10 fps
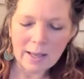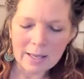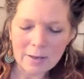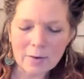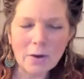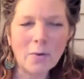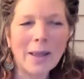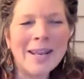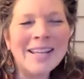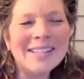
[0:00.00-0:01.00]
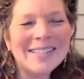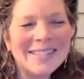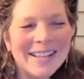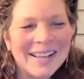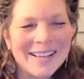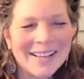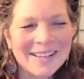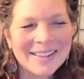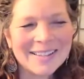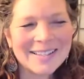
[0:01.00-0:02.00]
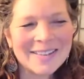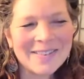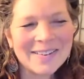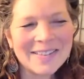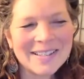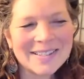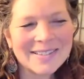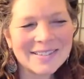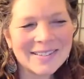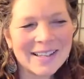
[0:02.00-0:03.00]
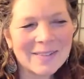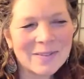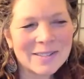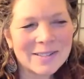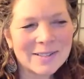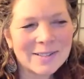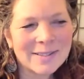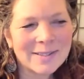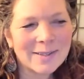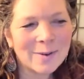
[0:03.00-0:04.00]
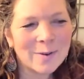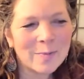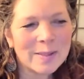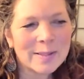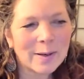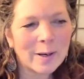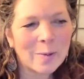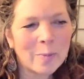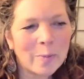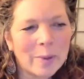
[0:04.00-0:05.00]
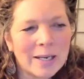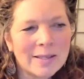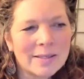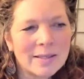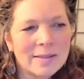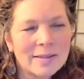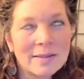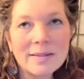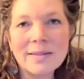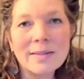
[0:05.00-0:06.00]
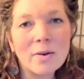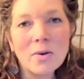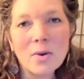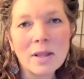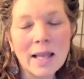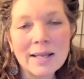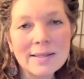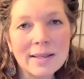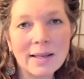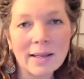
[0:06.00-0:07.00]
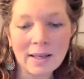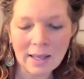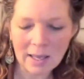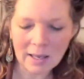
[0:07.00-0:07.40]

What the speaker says: You know, and some of these images are so bizarre, but it's just so classic.